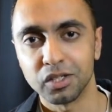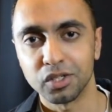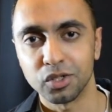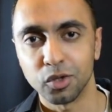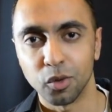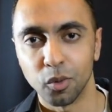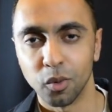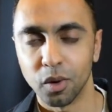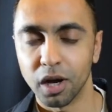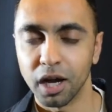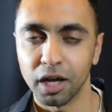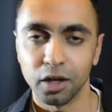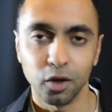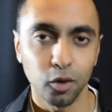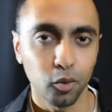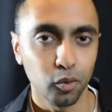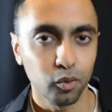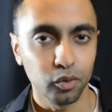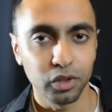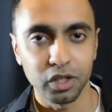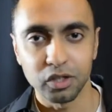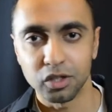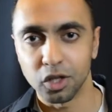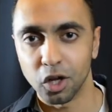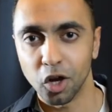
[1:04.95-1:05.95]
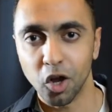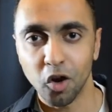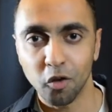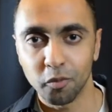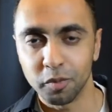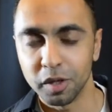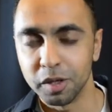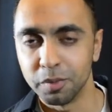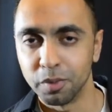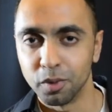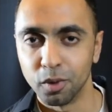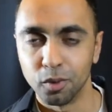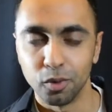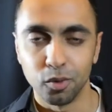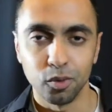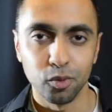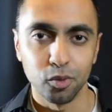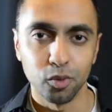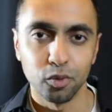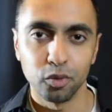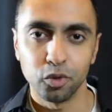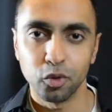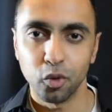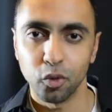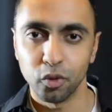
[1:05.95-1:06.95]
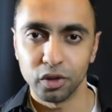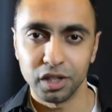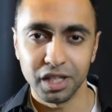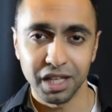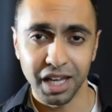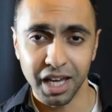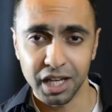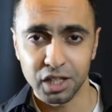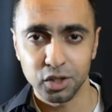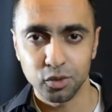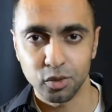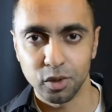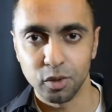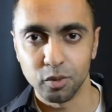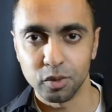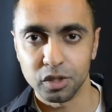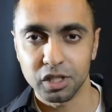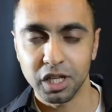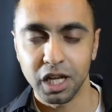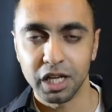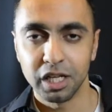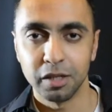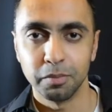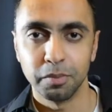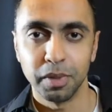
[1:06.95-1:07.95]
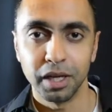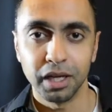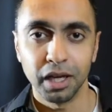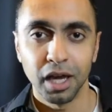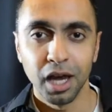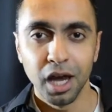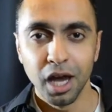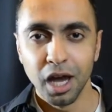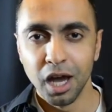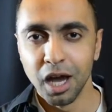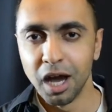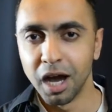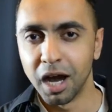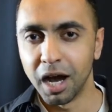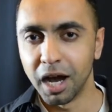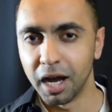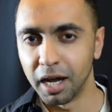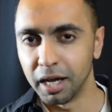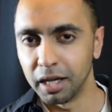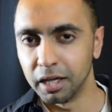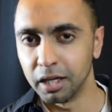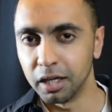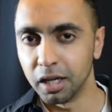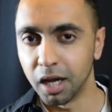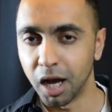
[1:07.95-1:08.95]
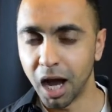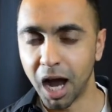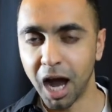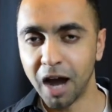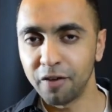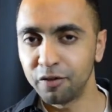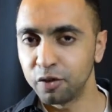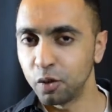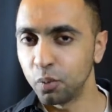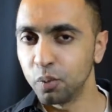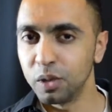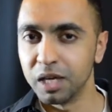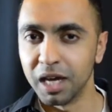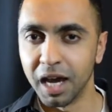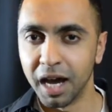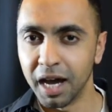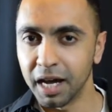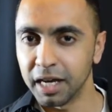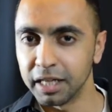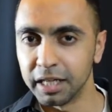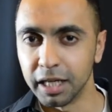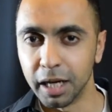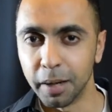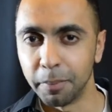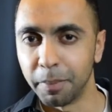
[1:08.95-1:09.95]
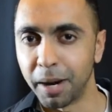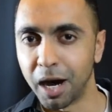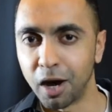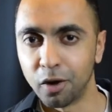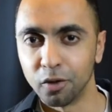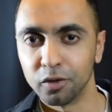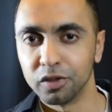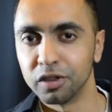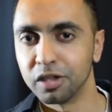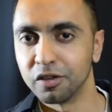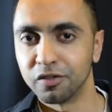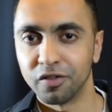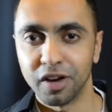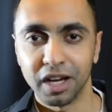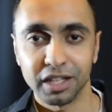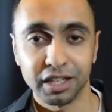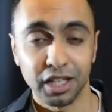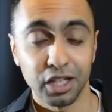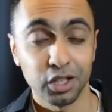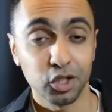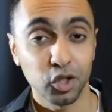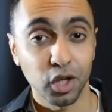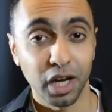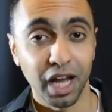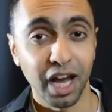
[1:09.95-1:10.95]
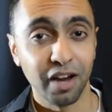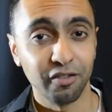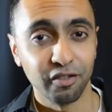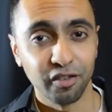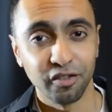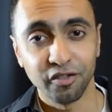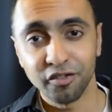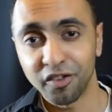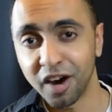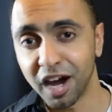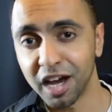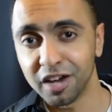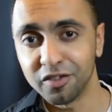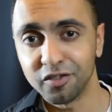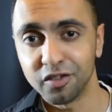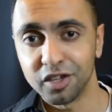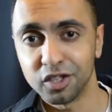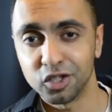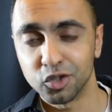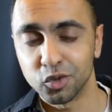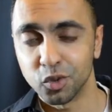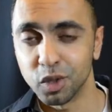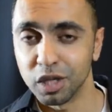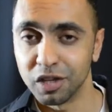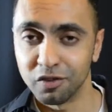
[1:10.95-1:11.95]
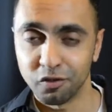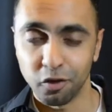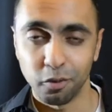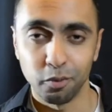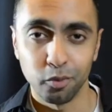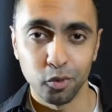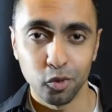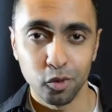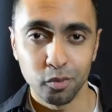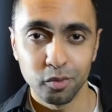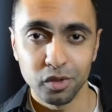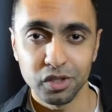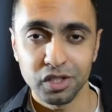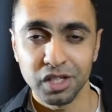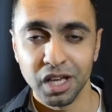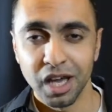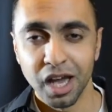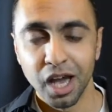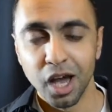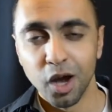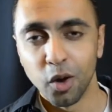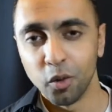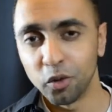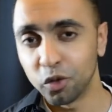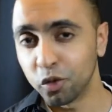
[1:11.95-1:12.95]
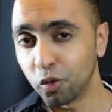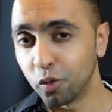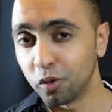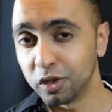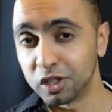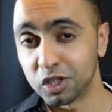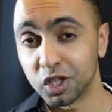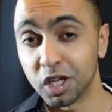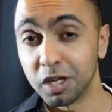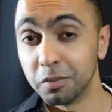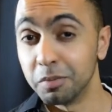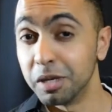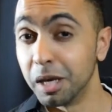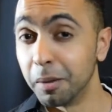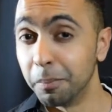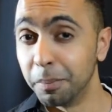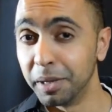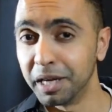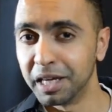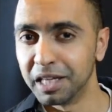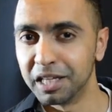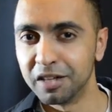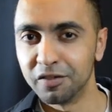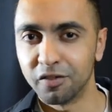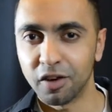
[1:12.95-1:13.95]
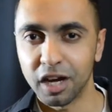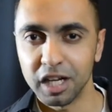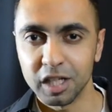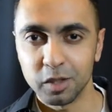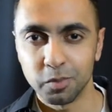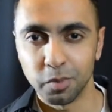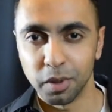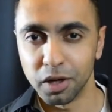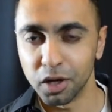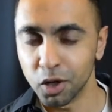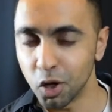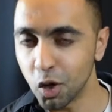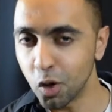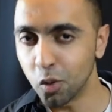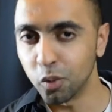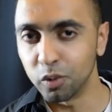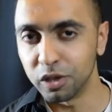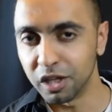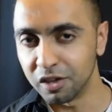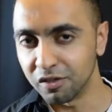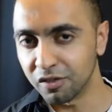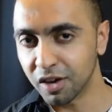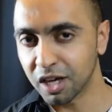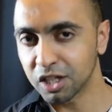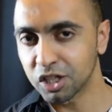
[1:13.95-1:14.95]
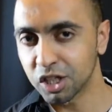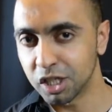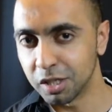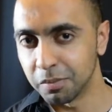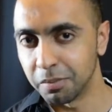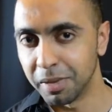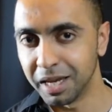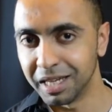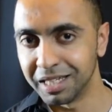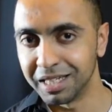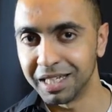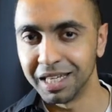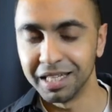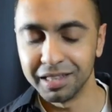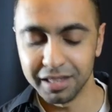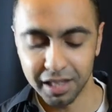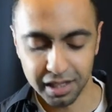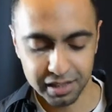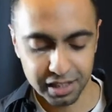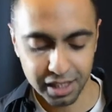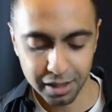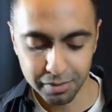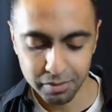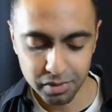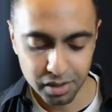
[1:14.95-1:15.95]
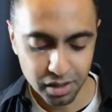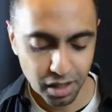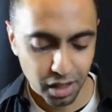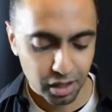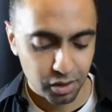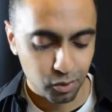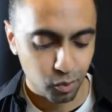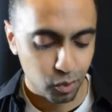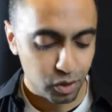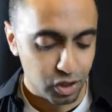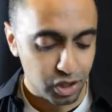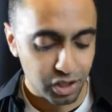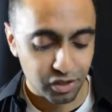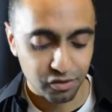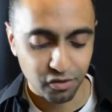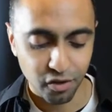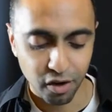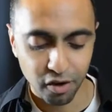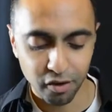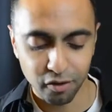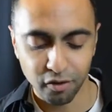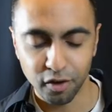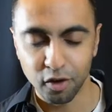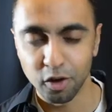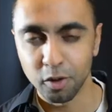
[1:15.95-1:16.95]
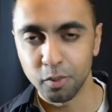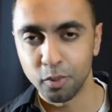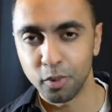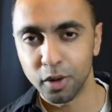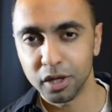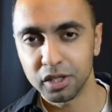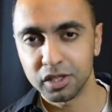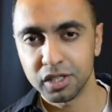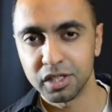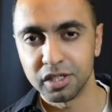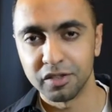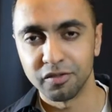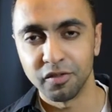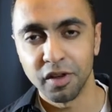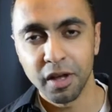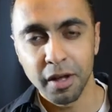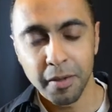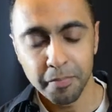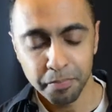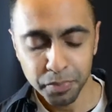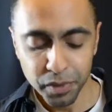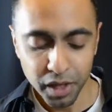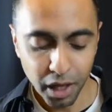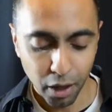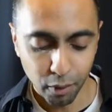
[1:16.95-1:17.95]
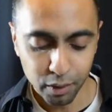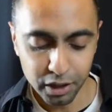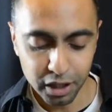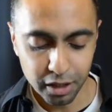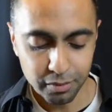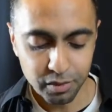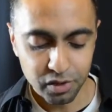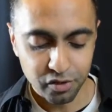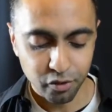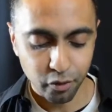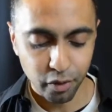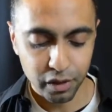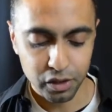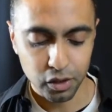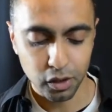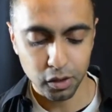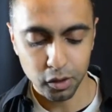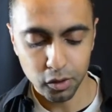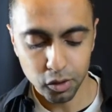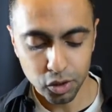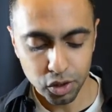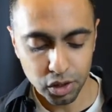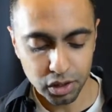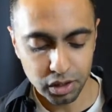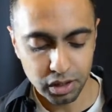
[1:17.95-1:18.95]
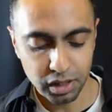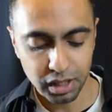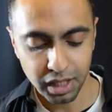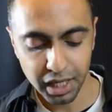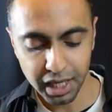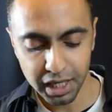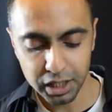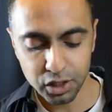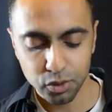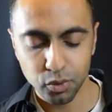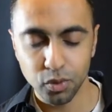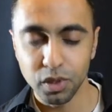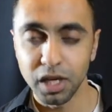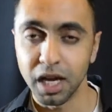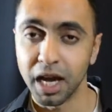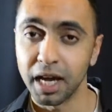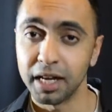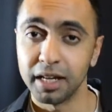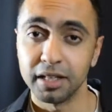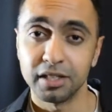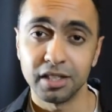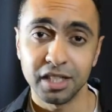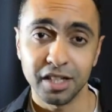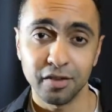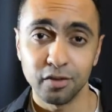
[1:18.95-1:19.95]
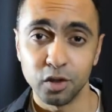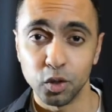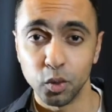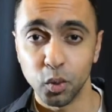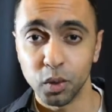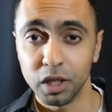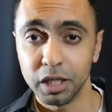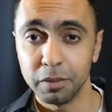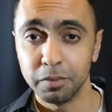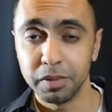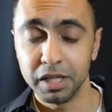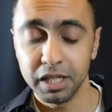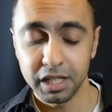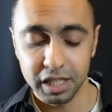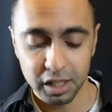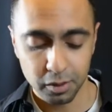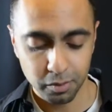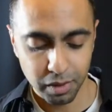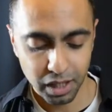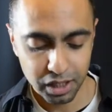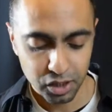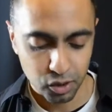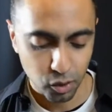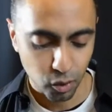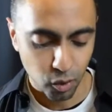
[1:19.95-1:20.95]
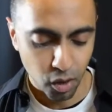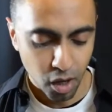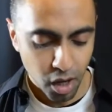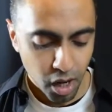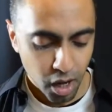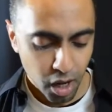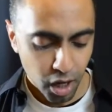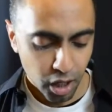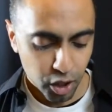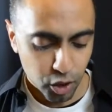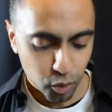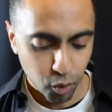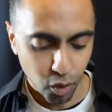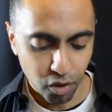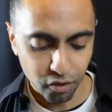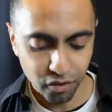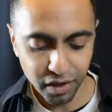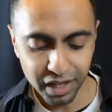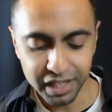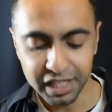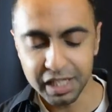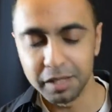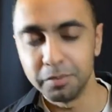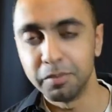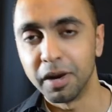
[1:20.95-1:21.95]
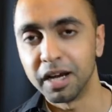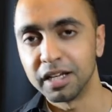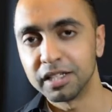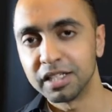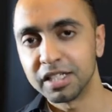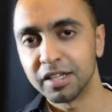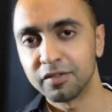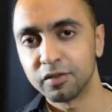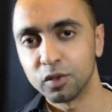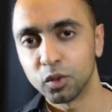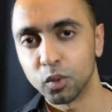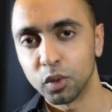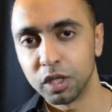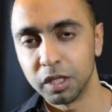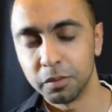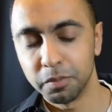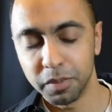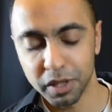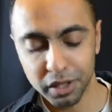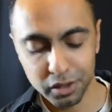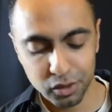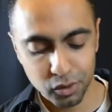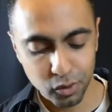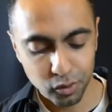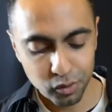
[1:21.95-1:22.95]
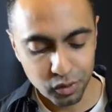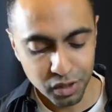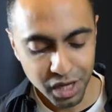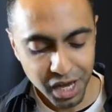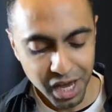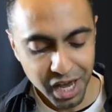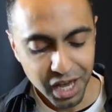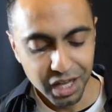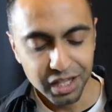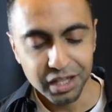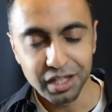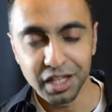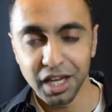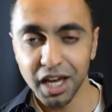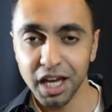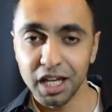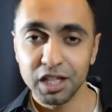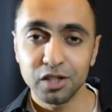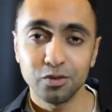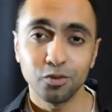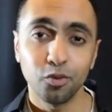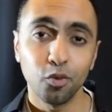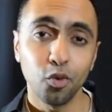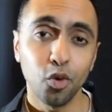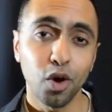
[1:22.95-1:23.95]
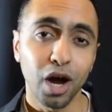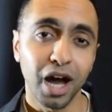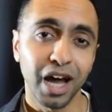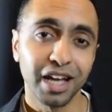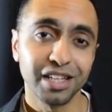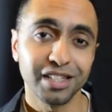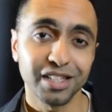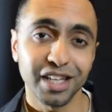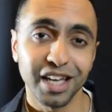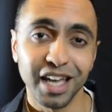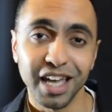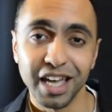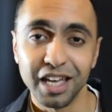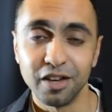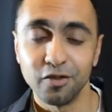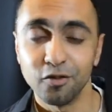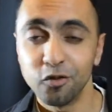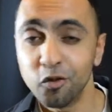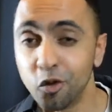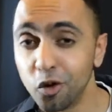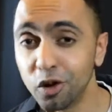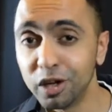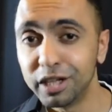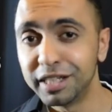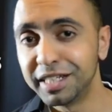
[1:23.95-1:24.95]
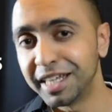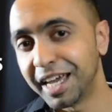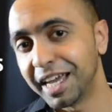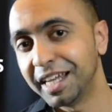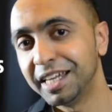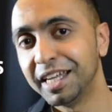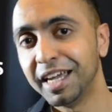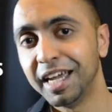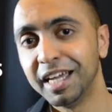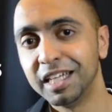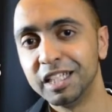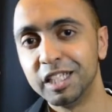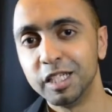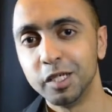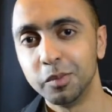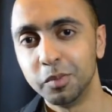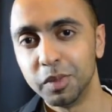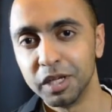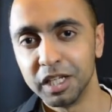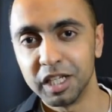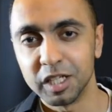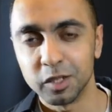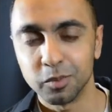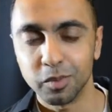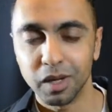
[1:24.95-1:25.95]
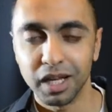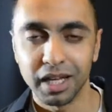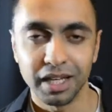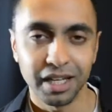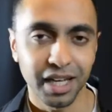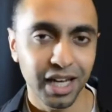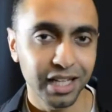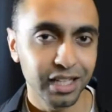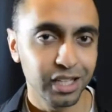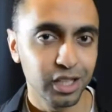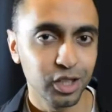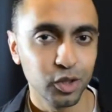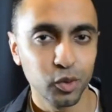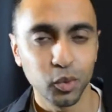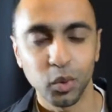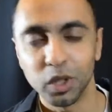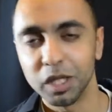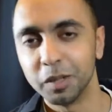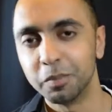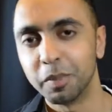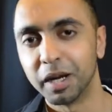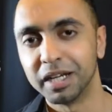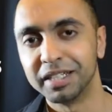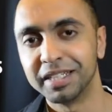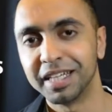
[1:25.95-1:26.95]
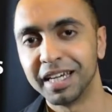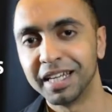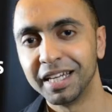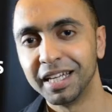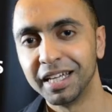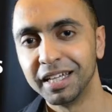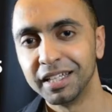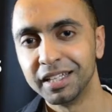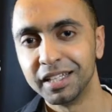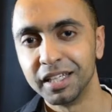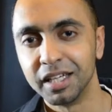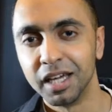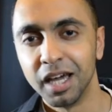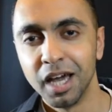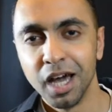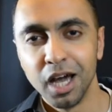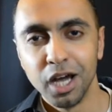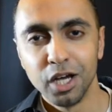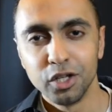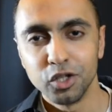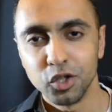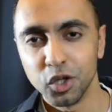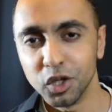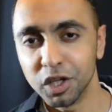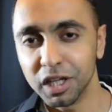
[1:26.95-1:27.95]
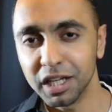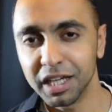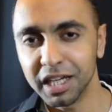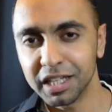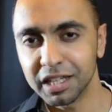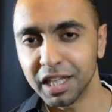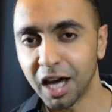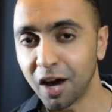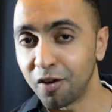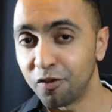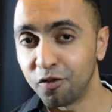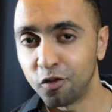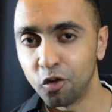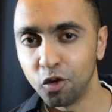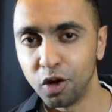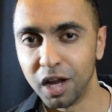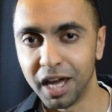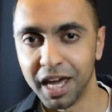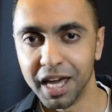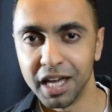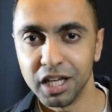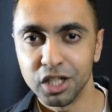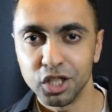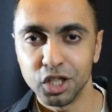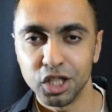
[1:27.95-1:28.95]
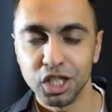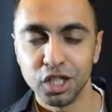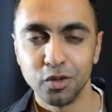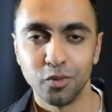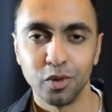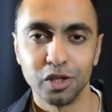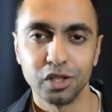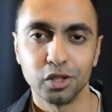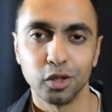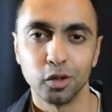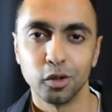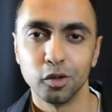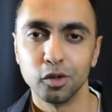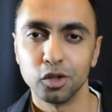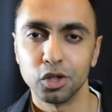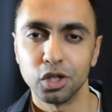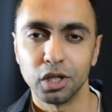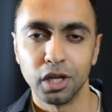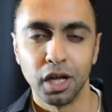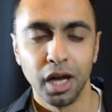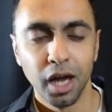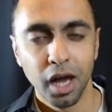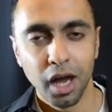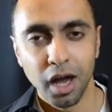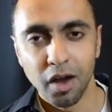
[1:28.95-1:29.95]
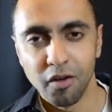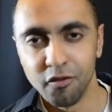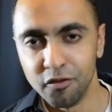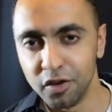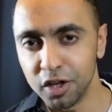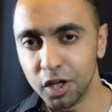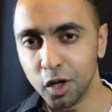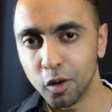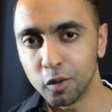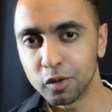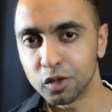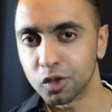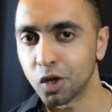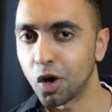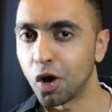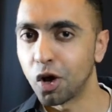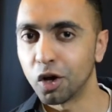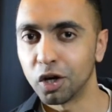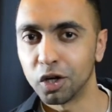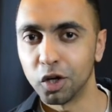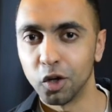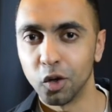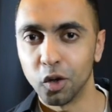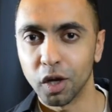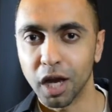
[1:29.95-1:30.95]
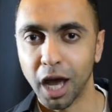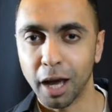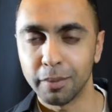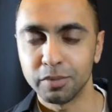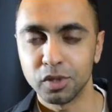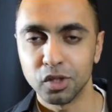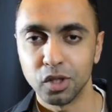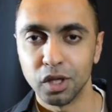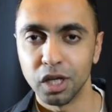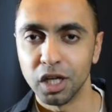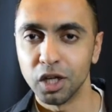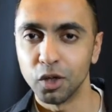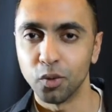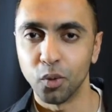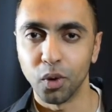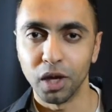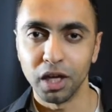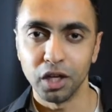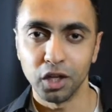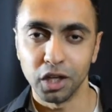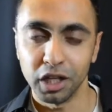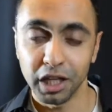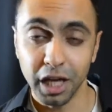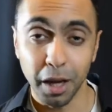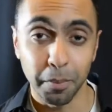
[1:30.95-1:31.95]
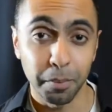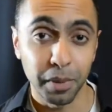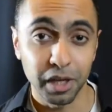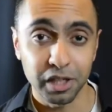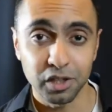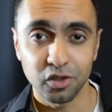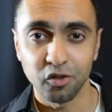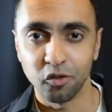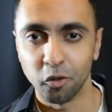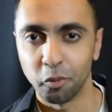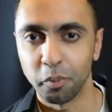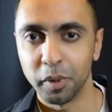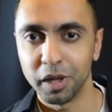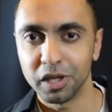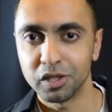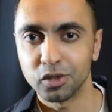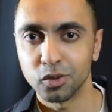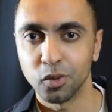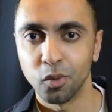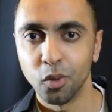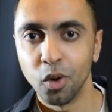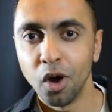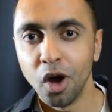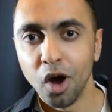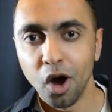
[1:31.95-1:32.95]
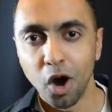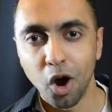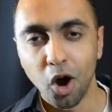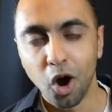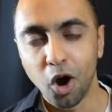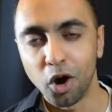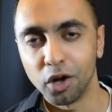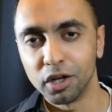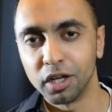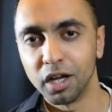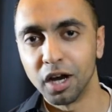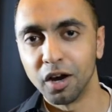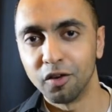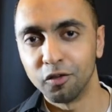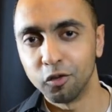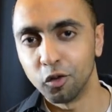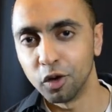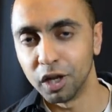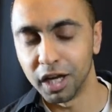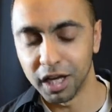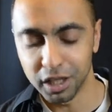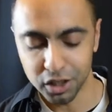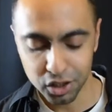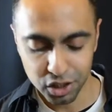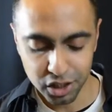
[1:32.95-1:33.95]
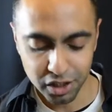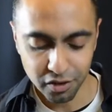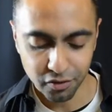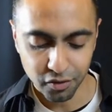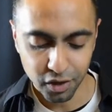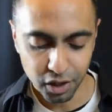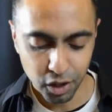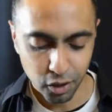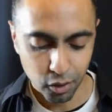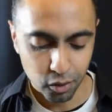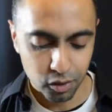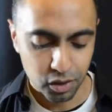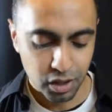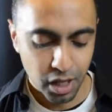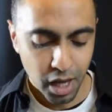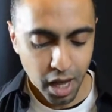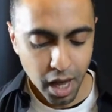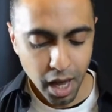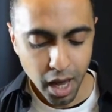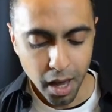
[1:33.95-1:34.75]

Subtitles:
So I know there's a lot of people who thought the S3 was slightly big, and after we heard about the fact that it's going to have a 5-inch screen from rumors, we thought it's going to be a bigger device, but no, they've actually maintained that same size, which is very, very impressive. Now in terms of resolution, the S3 had a 720p display, so 1280 by 720 pixels. The S4 has a full 1080p display, 1920 by 1080, so you're going to get that full HD resolution. Videos are going to look absolutely great. You can get pixel for pixel on full HD videos.